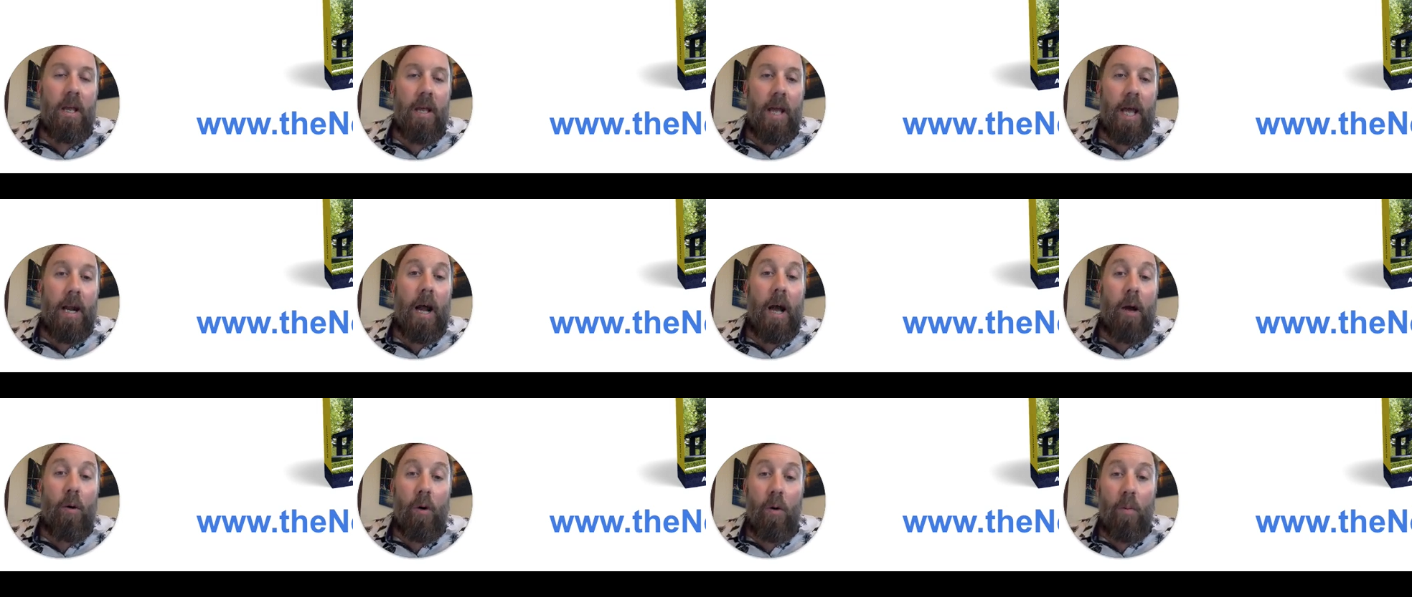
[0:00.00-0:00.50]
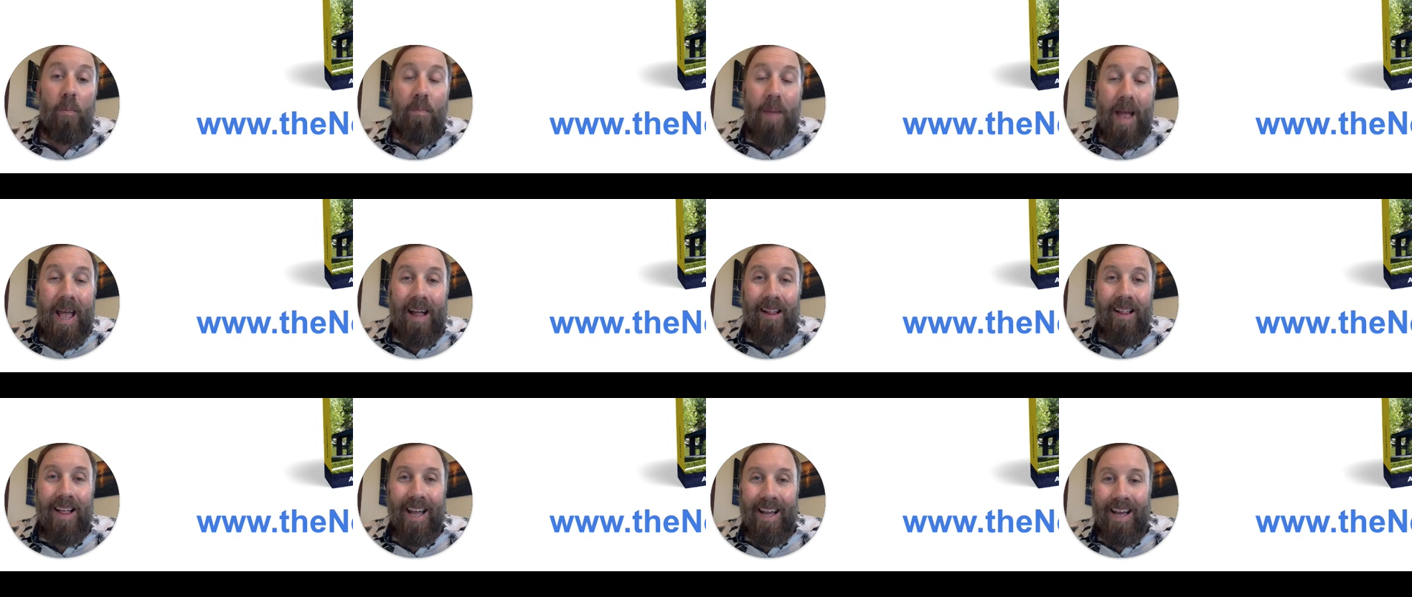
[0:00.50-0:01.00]
and I will
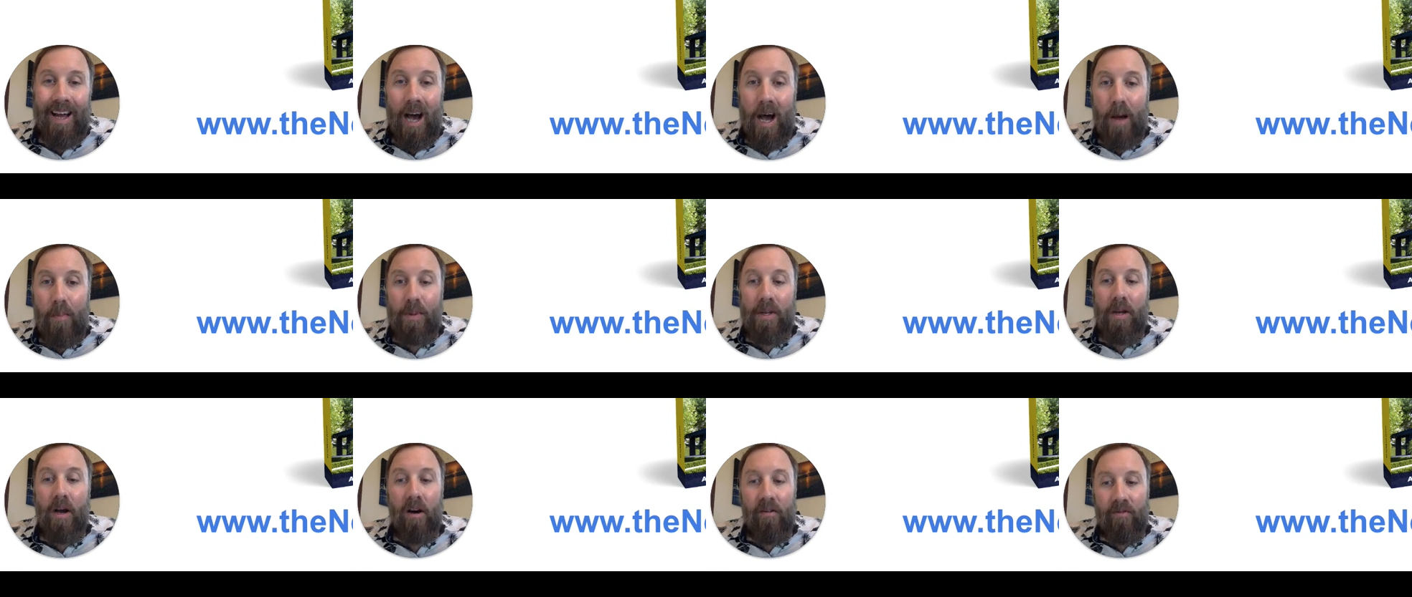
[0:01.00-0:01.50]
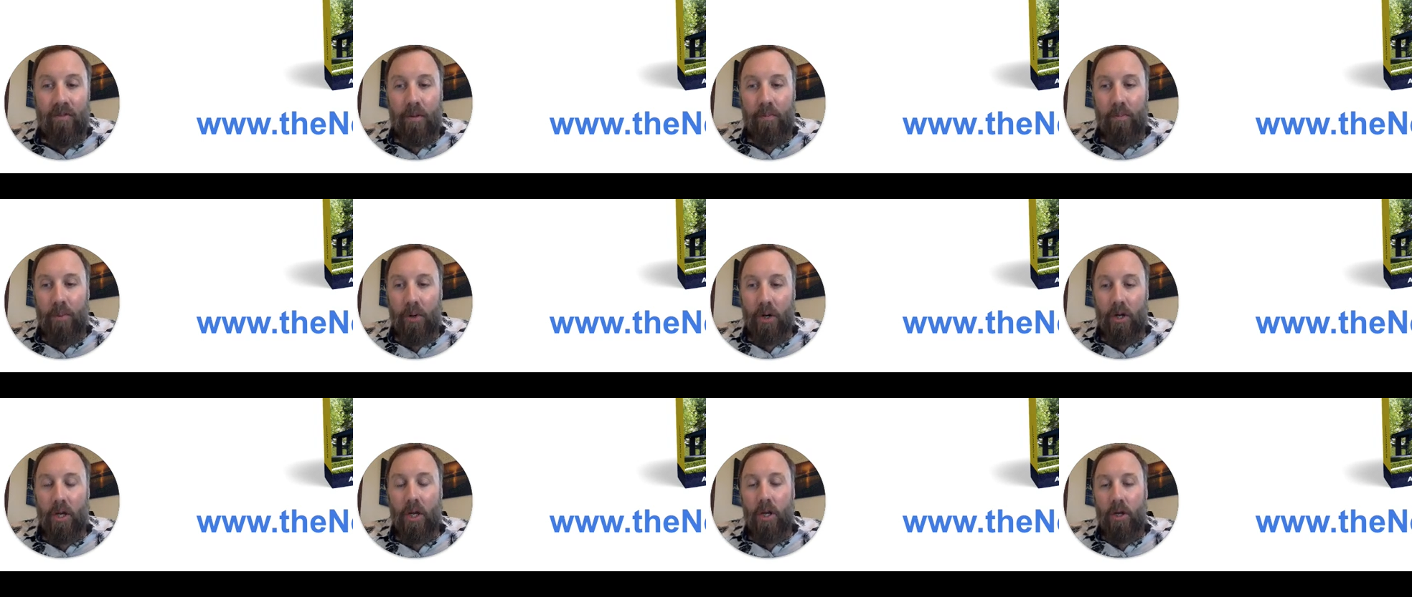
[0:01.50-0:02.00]
mail a copy of the
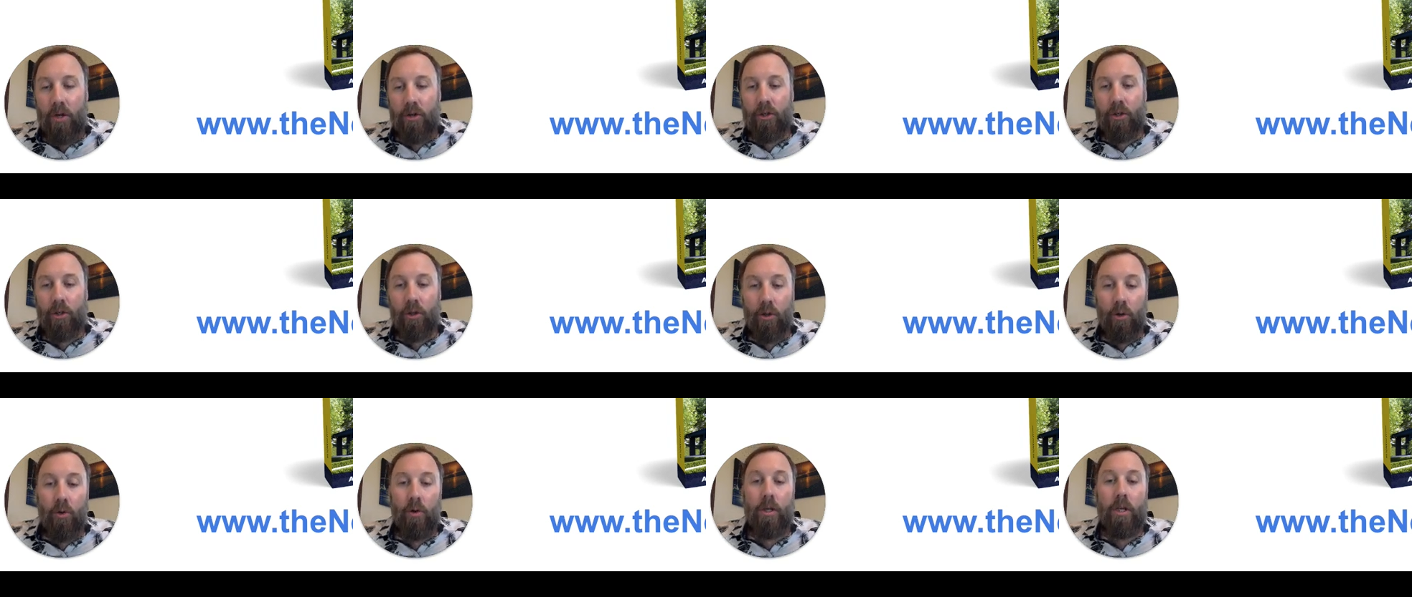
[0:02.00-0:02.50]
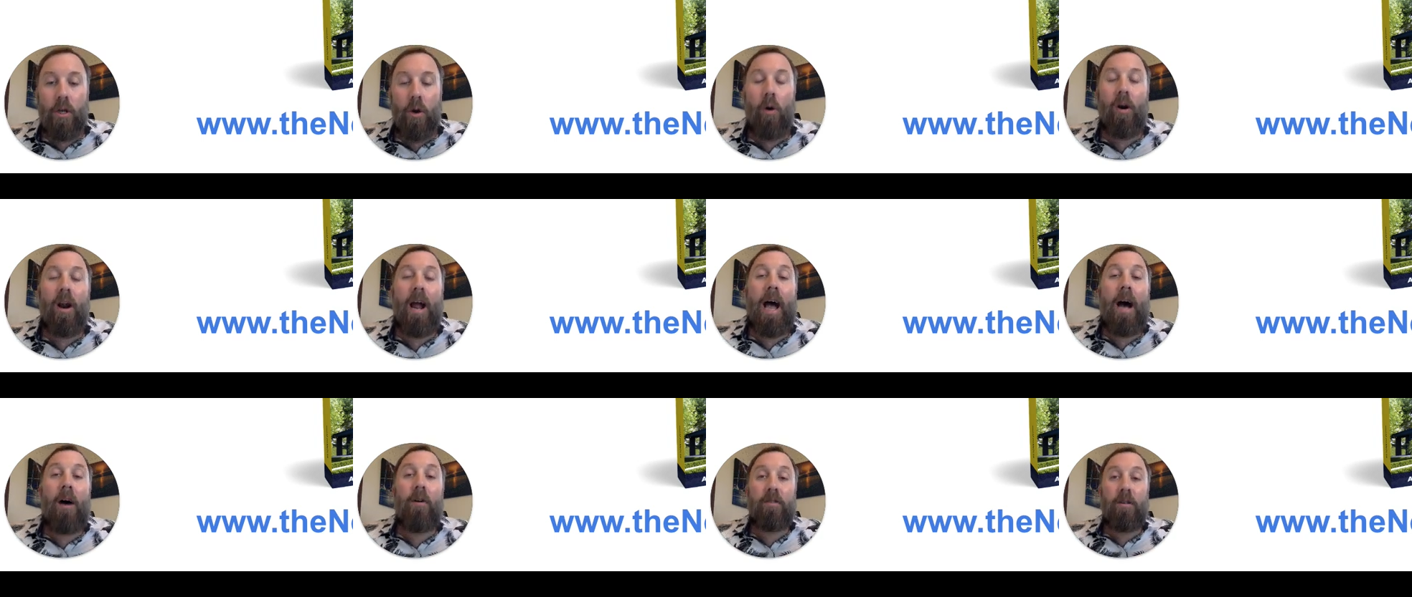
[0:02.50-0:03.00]
book to your
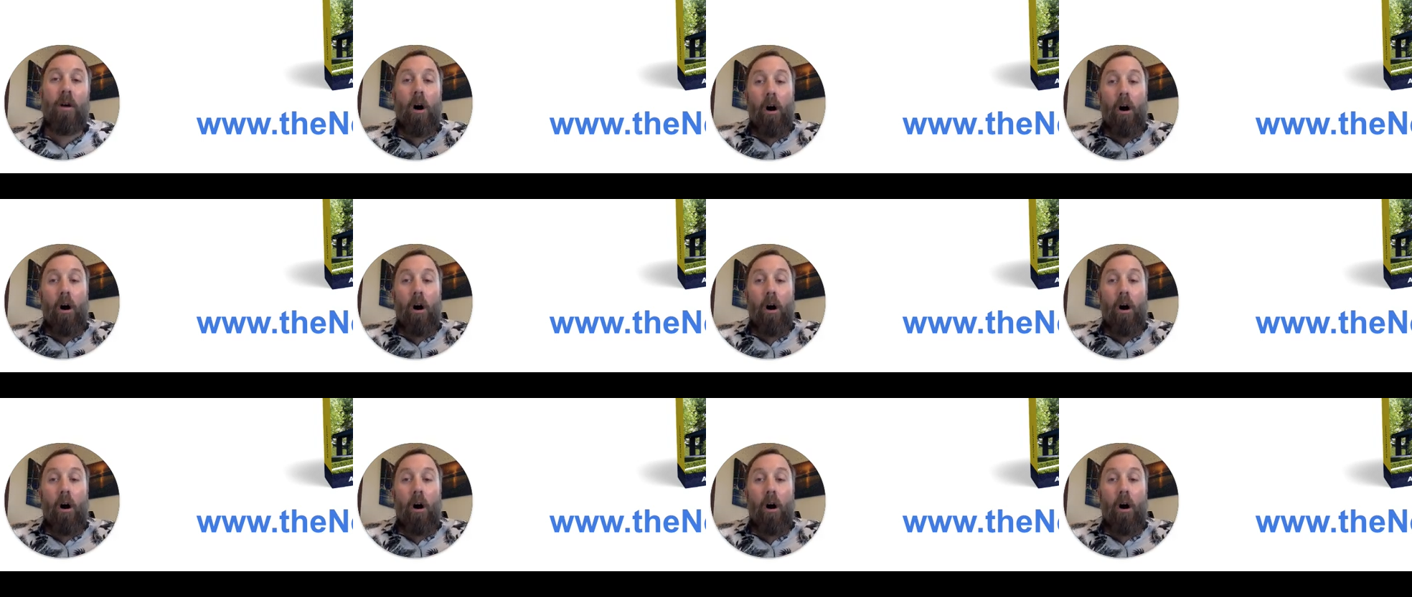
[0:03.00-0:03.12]
house.